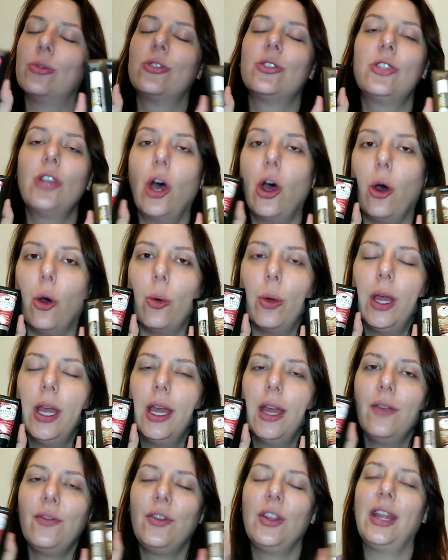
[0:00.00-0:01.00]
So
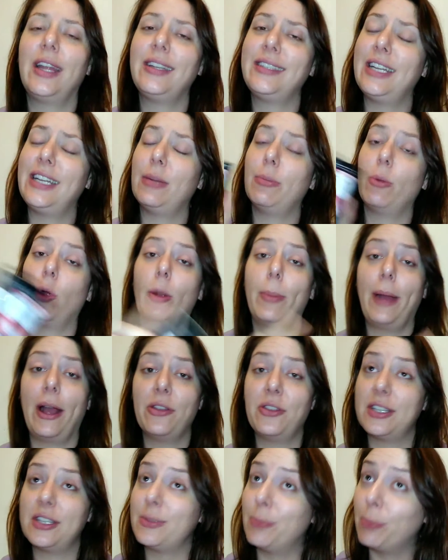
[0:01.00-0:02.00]
if you'd like to hear more
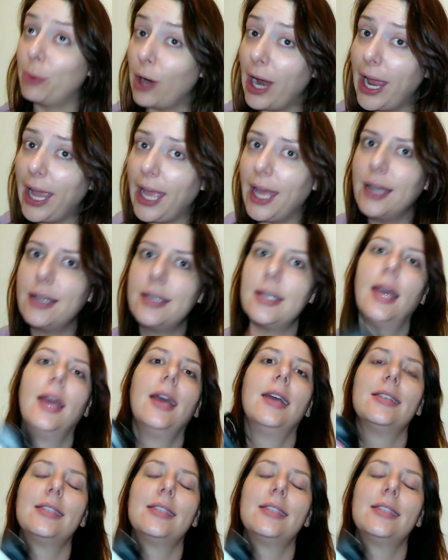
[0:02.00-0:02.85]
about this brand,